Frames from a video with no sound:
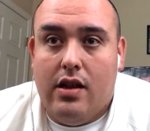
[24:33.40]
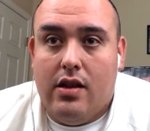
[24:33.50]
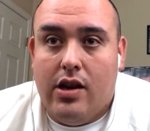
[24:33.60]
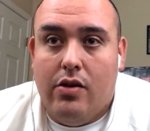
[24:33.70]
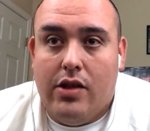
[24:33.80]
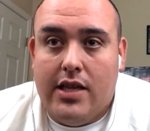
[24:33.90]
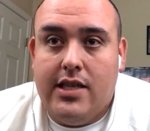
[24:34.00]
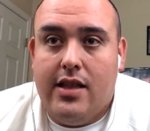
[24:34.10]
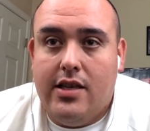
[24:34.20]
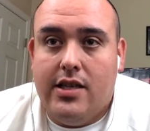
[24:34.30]
they say
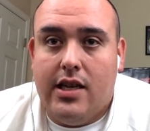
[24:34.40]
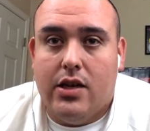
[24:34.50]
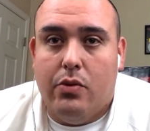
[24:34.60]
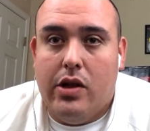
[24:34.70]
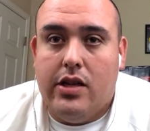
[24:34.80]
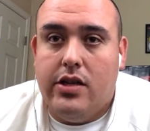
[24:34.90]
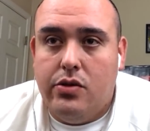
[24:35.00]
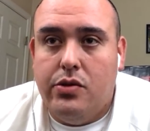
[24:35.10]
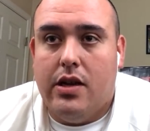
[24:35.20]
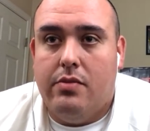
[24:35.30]
these things could really do
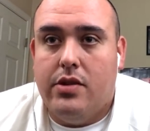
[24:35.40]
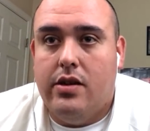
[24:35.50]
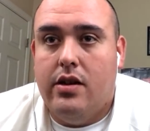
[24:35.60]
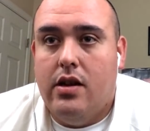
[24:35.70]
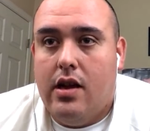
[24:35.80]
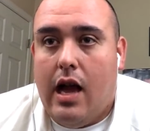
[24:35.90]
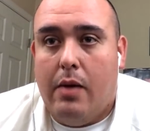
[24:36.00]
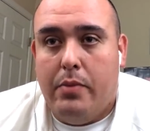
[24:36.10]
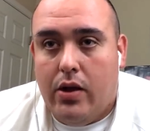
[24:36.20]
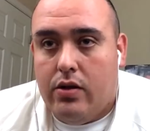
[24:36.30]
something. I
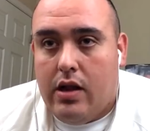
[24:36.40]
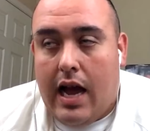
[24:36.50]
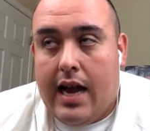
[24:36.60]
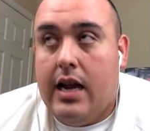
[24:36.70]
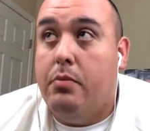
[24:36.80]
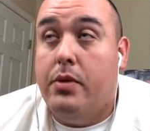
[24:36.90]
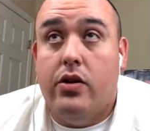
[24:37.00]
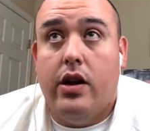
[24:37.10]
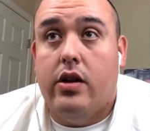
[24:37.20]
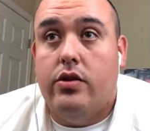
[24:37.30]
didn't build an
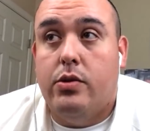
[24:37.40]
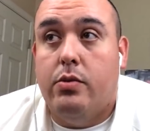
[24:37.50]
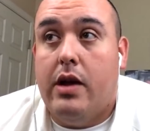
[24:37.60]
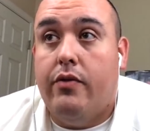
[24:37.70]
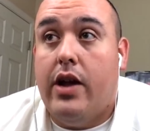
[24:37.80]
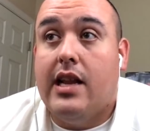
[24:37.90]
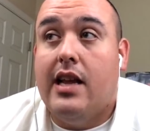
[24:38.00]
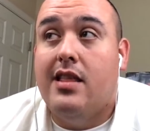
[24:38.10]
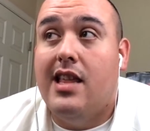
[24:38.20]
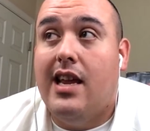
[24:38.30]
enclosure, matter of fact. I
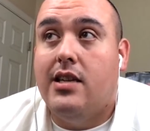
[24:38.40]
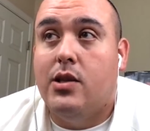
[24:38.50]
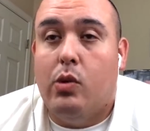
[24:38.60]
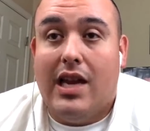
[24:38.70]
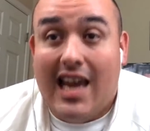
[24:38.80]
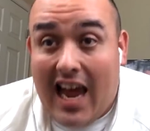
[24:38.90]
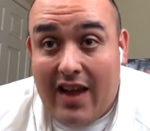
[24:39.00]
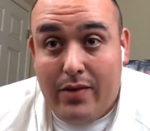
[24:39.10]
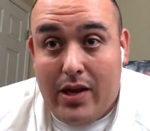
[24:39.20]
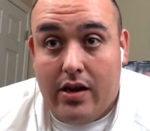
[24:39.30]
think someone gave me
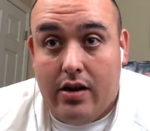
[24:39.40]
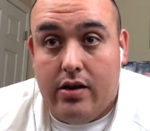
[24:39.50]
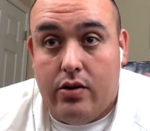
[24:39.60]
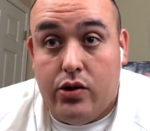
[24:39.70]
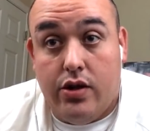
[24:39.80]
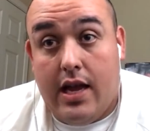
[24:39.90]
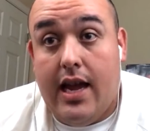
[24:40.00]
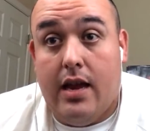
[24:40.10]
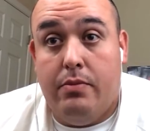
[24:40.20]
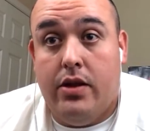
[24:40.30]
an enclosure that they had
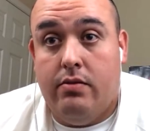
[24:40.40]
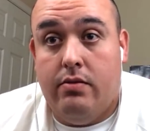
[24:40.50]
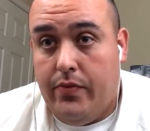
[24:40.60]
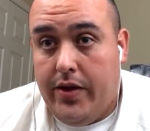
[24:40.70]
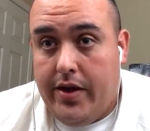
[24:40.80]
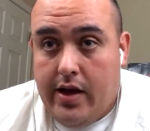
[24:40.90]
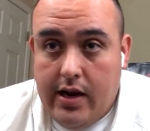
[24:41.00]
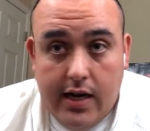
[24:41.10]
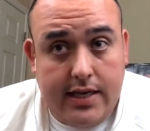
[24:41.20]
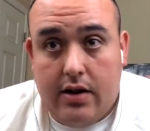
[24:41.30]
built. It
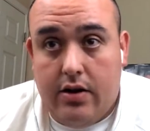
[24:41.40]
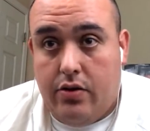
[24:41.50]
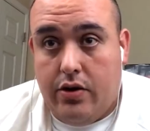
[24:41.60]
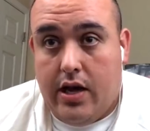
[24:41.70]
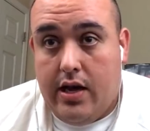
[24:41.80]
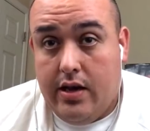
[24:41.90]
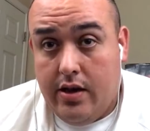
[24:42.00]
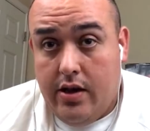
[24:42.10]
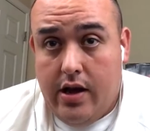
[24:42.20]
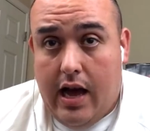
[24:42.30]
sounded okay.
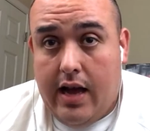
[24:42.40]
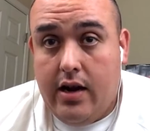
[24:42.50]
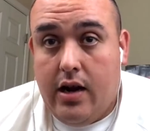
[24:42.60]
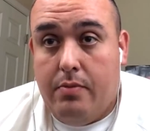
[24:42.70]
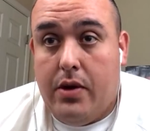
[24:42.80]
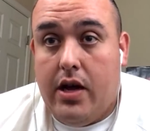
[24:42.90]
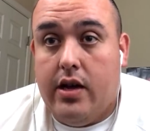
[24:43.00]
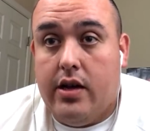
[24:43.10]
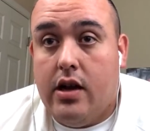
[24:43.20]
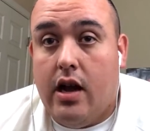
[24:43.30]
I ended up
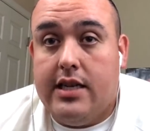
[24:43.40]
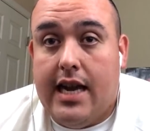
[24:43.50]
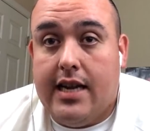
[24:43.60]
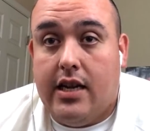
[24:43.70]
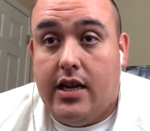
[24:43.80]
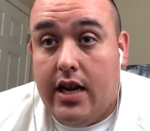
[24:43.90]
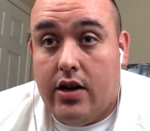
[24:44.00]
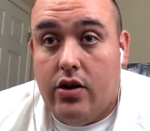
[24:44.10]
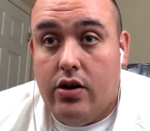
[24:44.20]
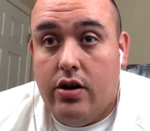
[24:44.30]
contacting
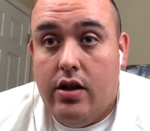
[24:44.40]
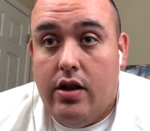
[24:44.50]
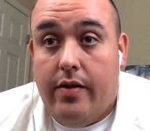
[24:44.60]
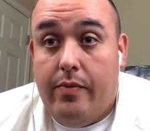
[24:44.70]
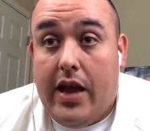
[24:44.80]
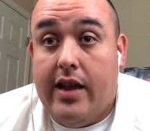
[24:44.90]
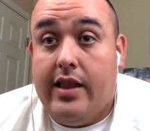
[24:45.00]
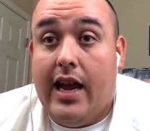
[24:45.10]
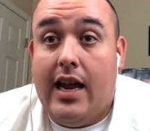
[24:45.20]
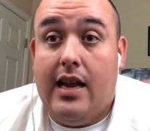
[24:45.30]
Kicker, and
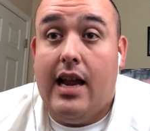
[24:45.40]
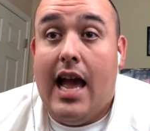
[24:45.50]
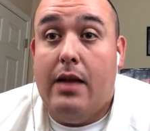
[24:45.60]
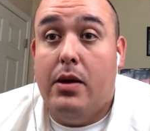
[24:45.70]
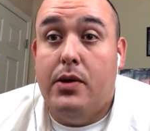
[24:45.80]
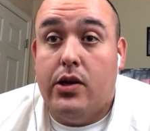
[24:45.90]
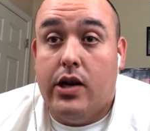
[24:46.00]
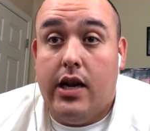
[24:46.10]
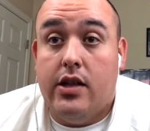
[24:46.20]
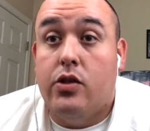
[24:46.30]
they had me build
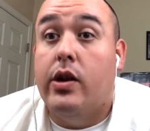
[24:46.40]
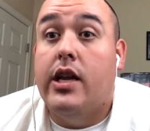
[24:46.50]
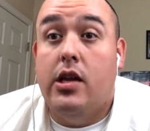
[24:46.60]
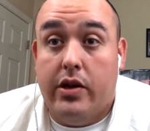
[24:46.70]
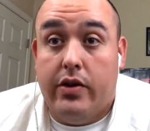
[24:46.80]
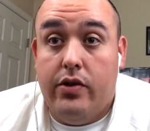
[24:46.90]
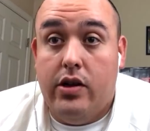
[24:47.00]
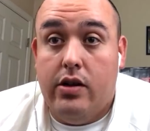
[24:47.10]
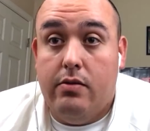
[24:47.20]
a 3 cubic foot